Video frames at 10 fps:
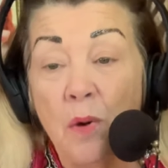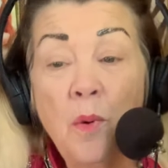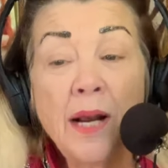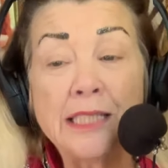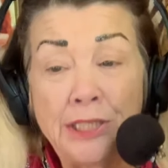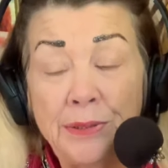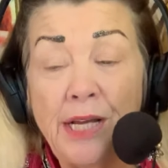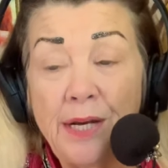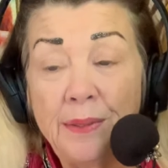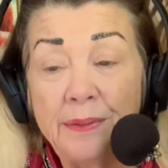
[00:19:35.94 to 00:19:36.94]
I do
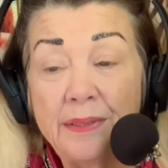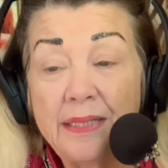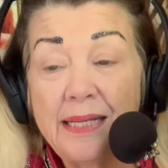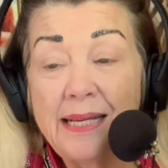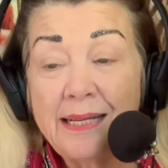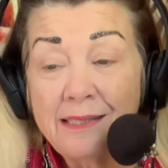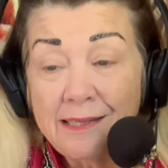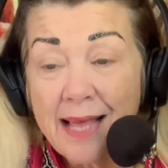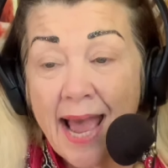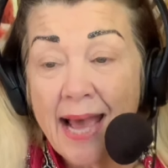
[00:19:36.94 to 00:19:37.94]
know is
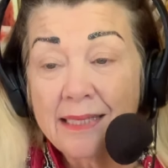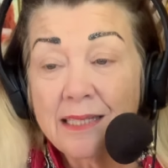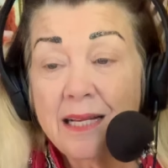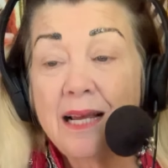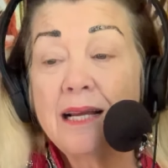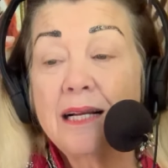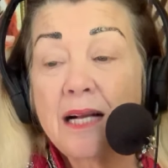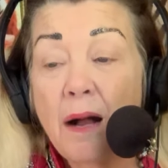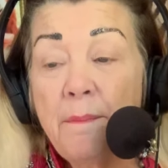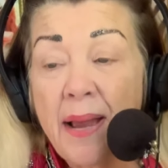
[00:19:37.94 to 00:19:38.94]
that
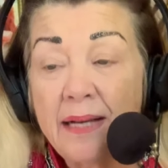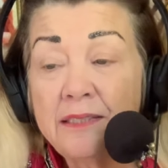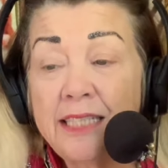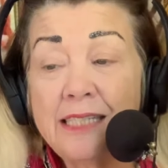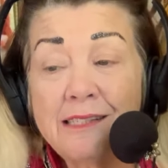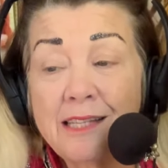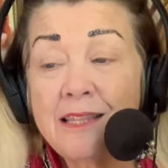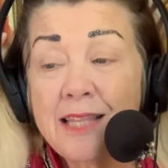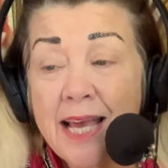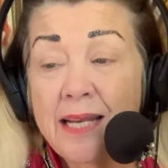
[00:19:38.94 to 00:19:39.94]
compounding
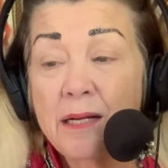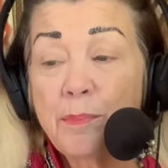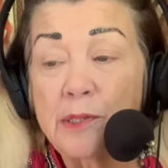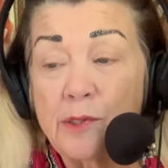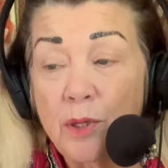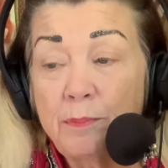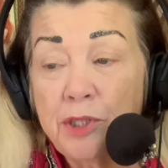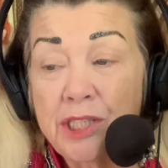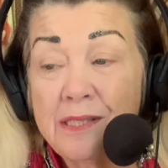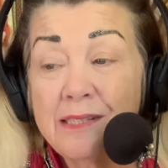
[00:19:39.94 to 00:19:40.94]
synthetic
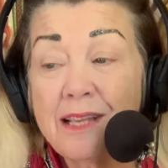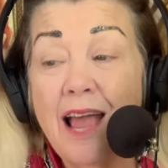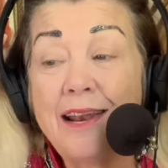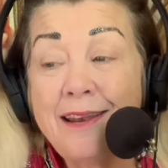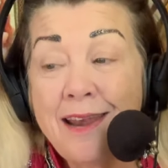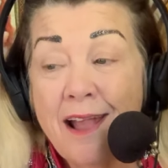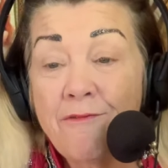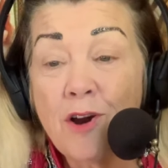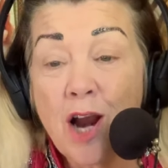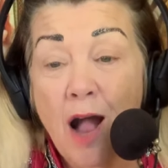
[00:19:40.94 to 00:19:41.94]
prescriptions
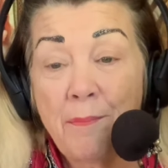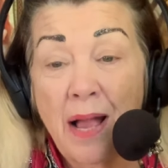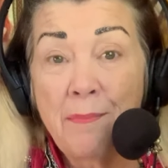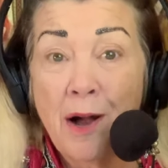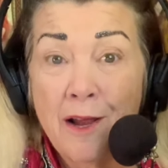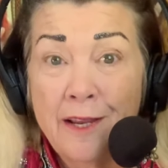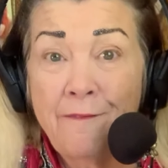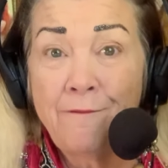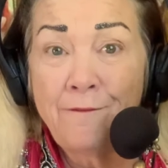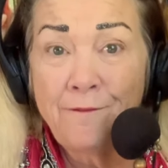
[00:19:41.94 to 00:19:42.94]
never got my body
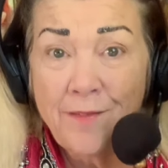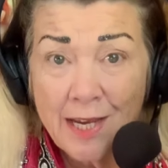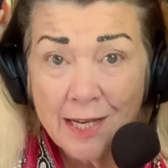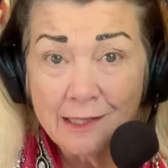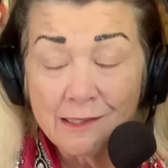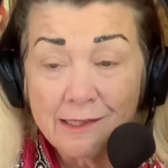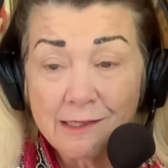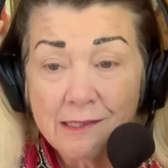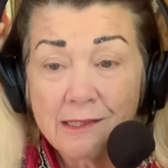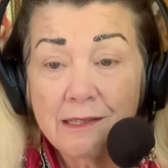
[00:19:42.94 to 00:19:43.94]

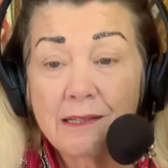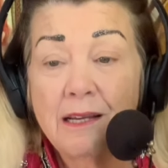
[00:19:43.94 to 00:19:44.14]
fixed.